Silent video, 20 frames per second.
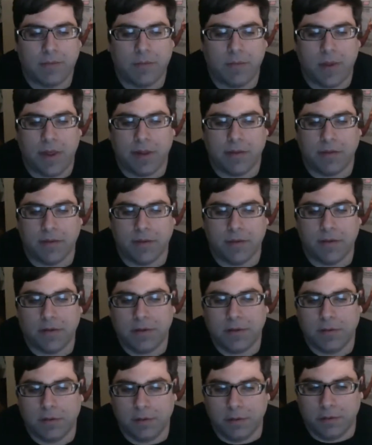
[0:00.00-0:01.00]
and
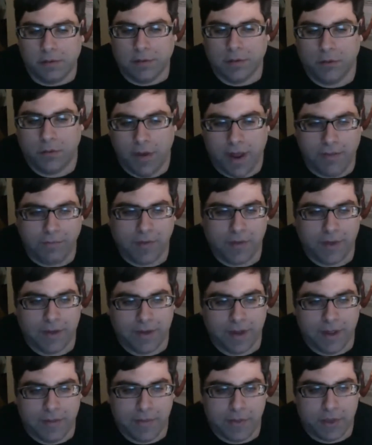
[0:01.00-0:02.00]
crafting
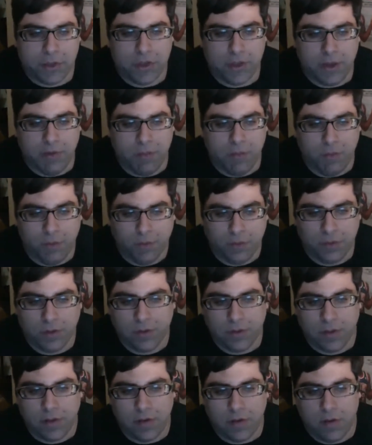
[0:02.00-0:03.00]
an image that
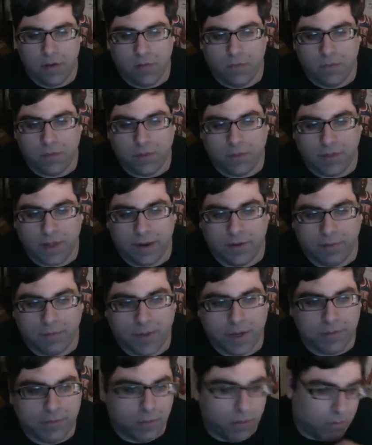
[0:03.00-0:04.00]
works with a lot of
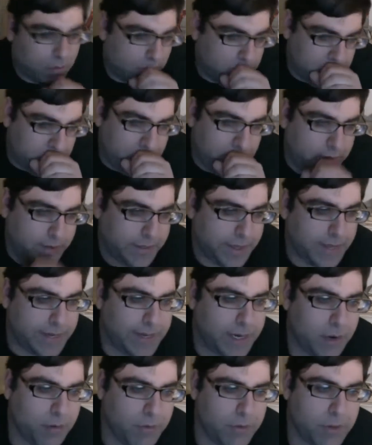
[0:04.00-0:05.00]
people, getting a